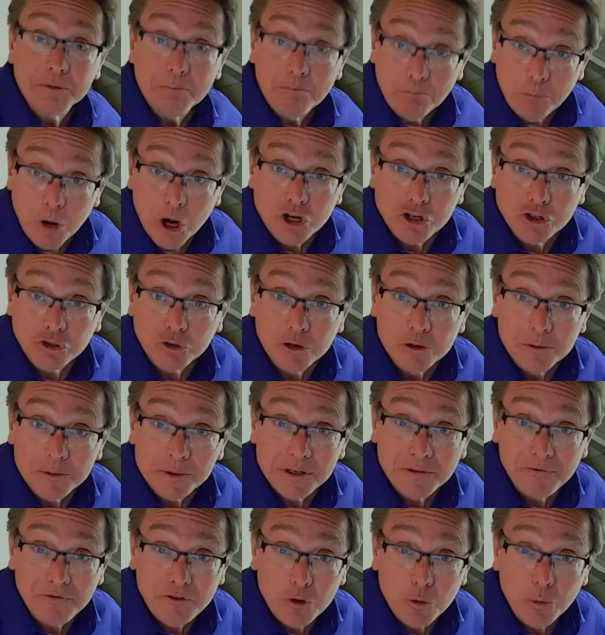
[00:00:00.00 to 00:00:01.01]
mushrooms
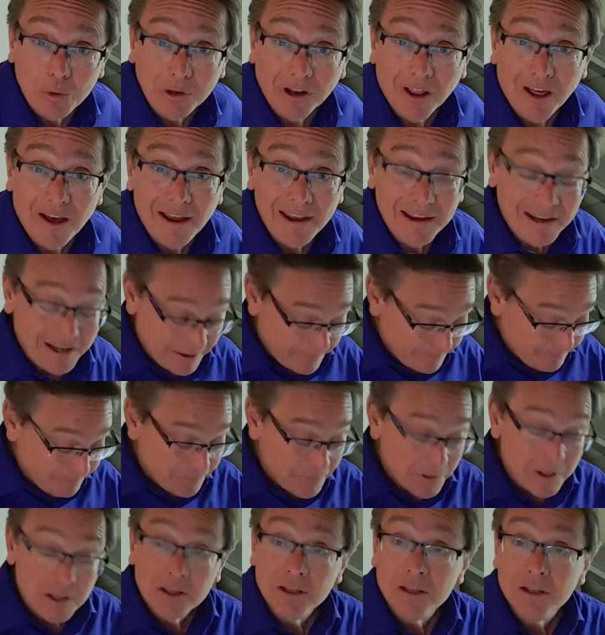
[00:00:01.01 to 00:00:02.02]
if you would like,
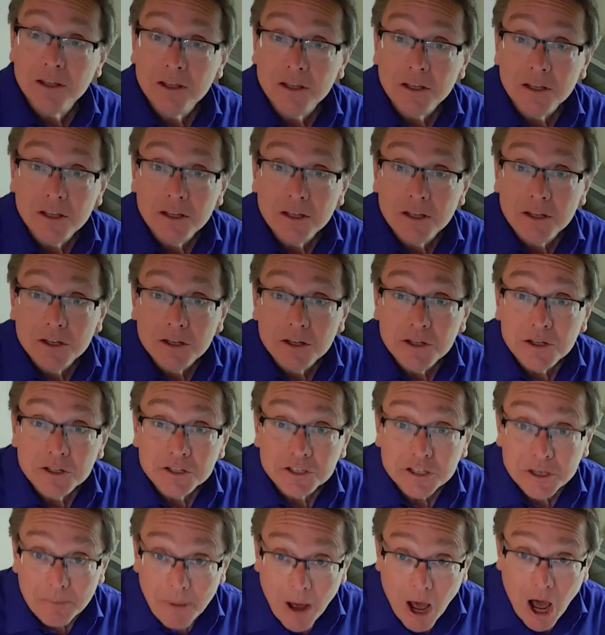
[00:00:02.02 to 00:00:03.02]

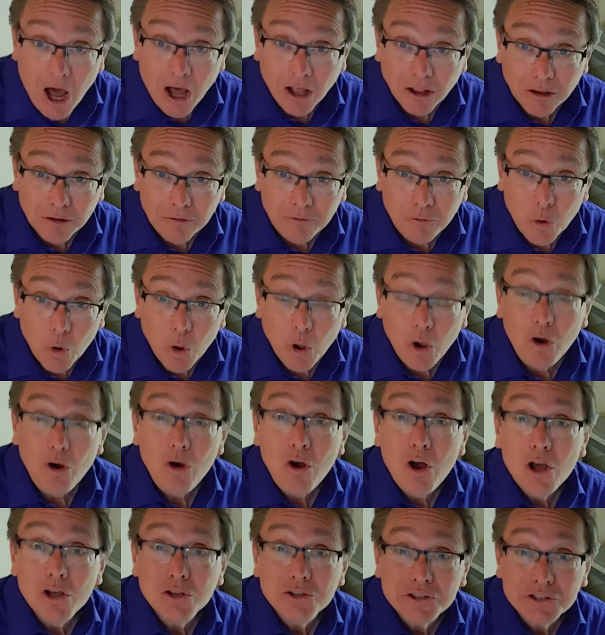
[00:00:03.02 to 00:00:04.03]
some olive oil,
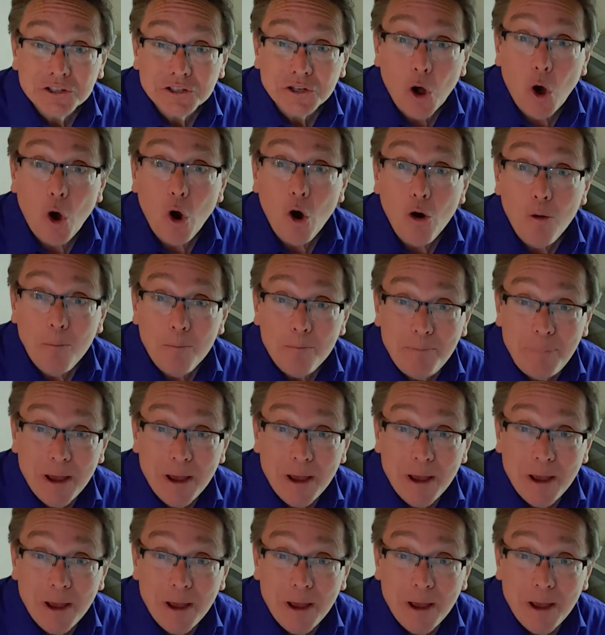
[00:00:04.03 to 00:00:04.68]
salt,